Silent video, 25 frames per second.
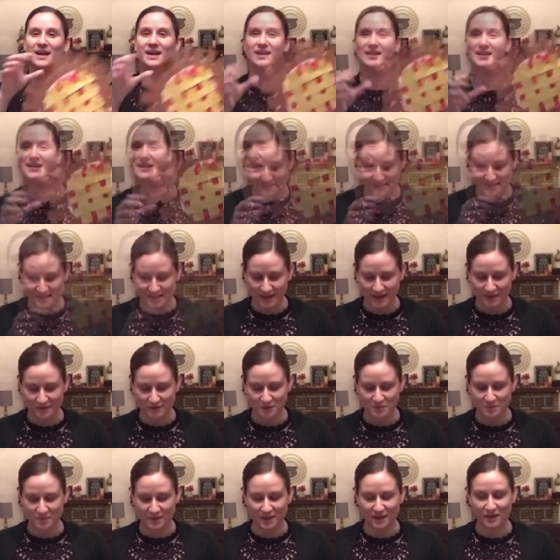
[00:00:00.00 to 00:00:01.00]
This is how you
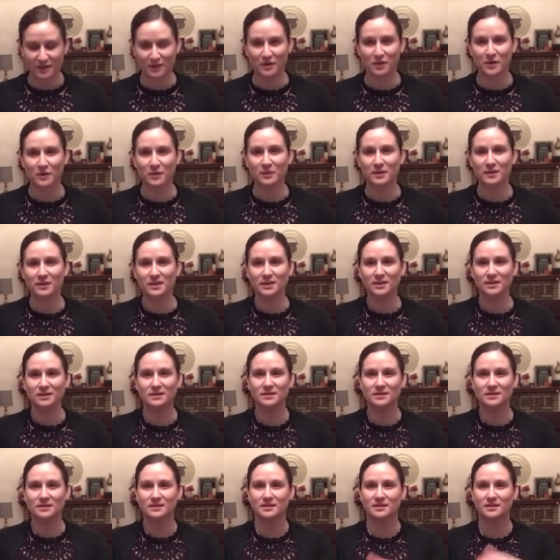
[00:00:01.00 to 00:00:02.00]
make your own
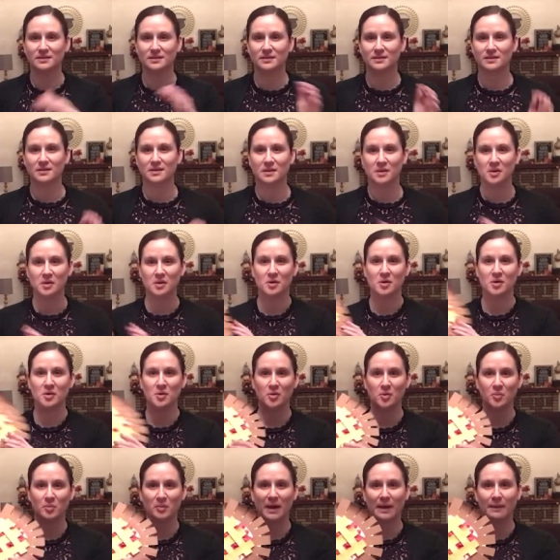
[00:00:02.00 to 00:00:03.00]

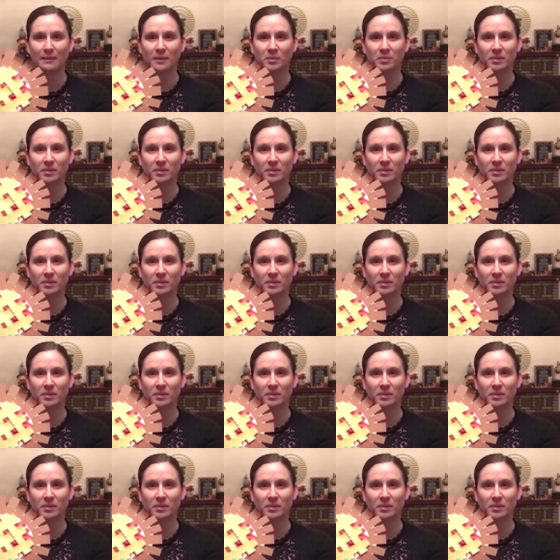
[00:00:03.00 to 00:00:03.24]
favorite